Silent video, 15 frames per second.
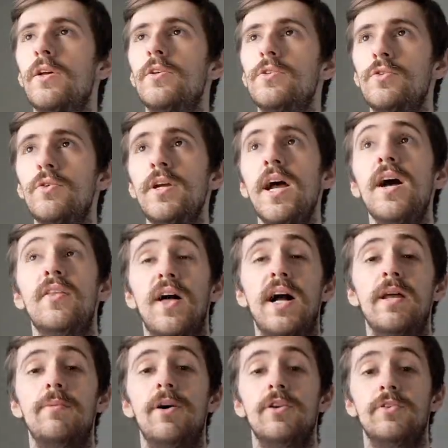So yeah, that
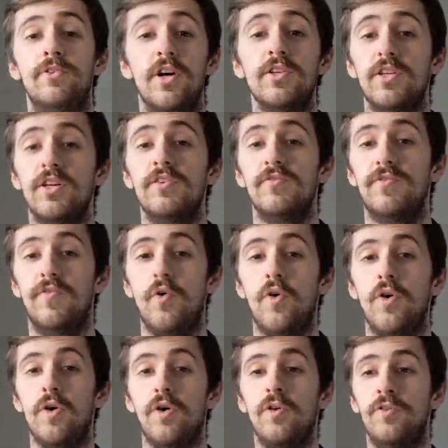about does it
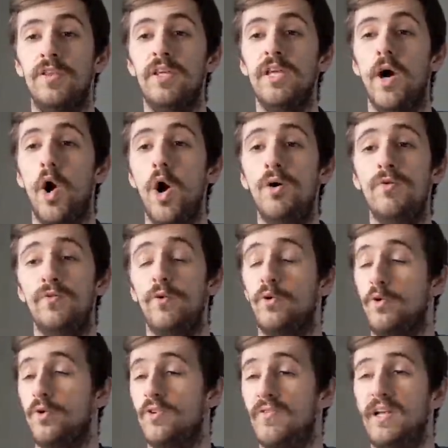for the
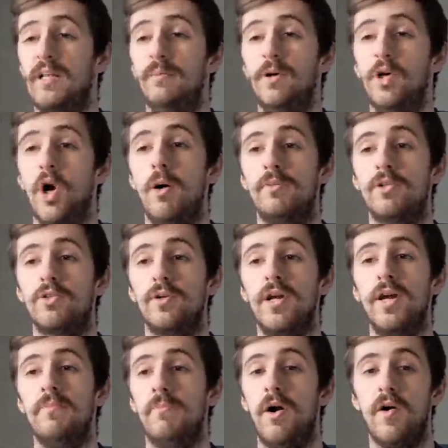Offroader development commentary
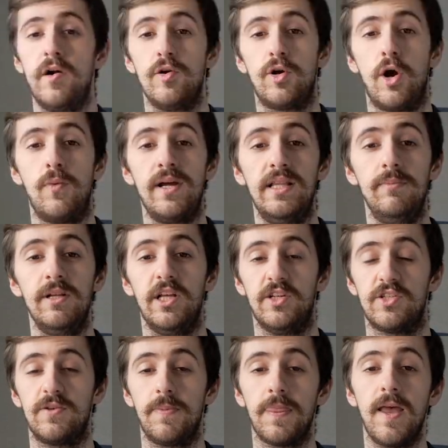in Mario Kart Wii
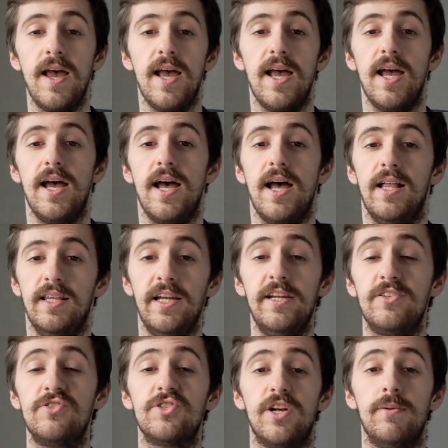Limitless.
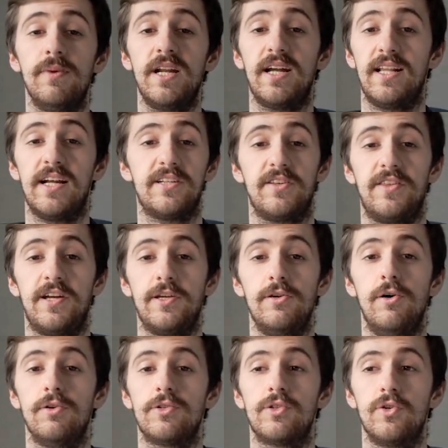Ladies and gentlemen, I'd like to thank you
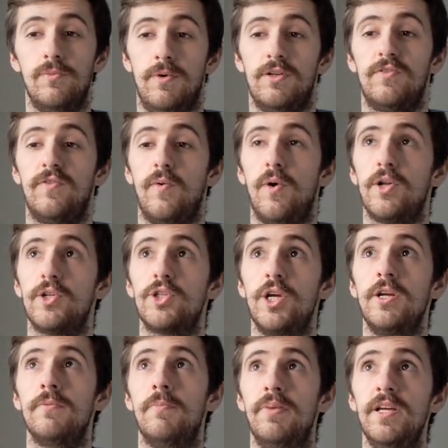all so much for
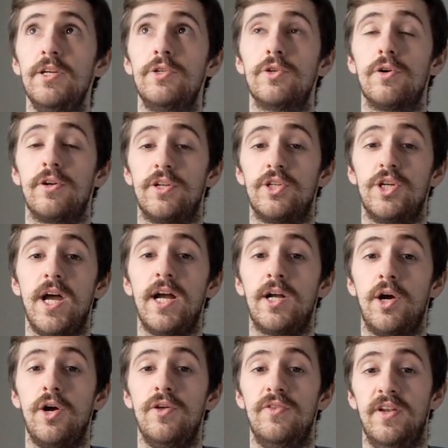watching. Be sure to check
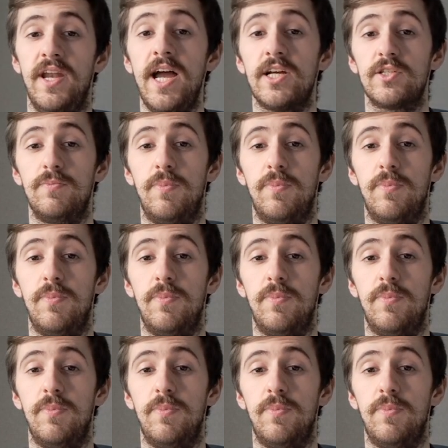out the next